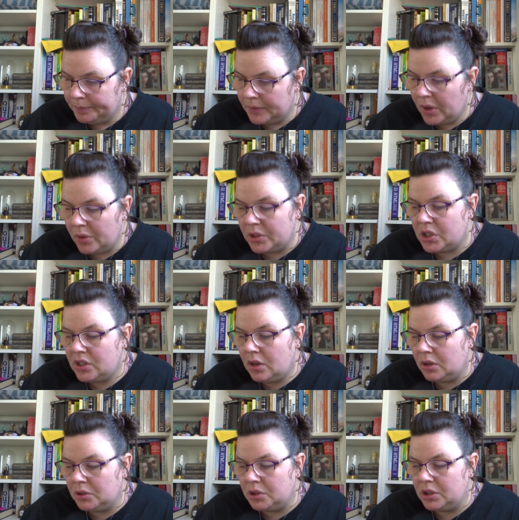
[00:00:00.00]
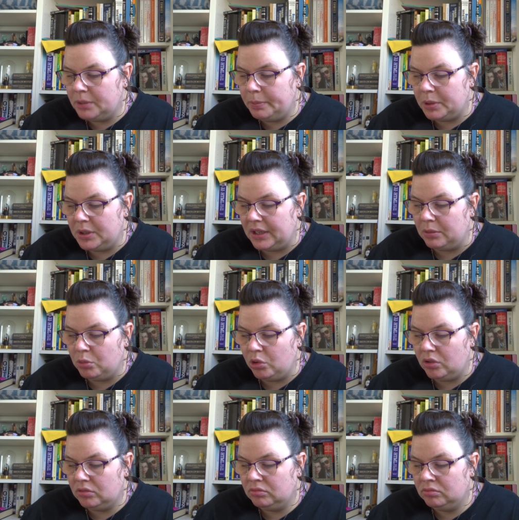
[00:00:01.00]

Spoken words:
Oh, it's just 100% wool.